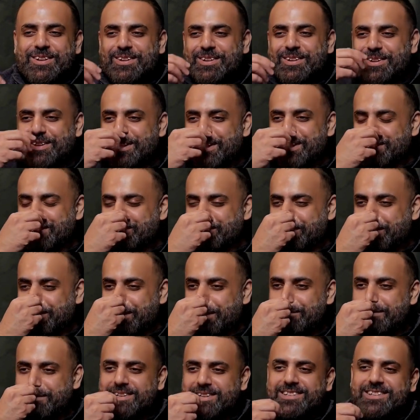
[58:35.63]
Yeah. So
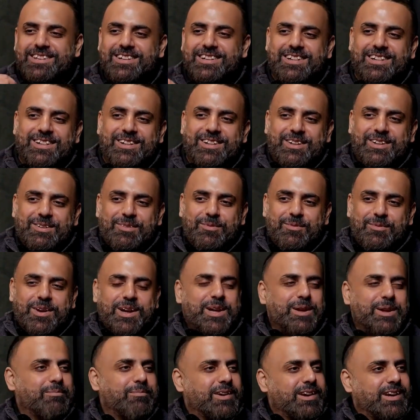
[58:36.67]
commercial
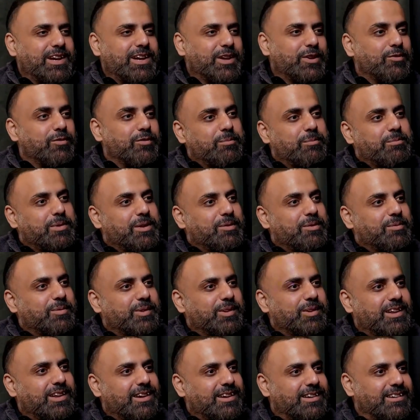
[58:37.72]
viability, who will pay
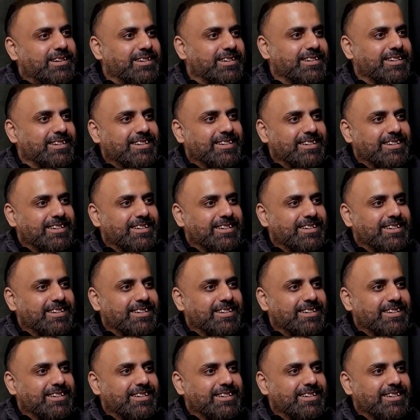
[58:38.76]
for that?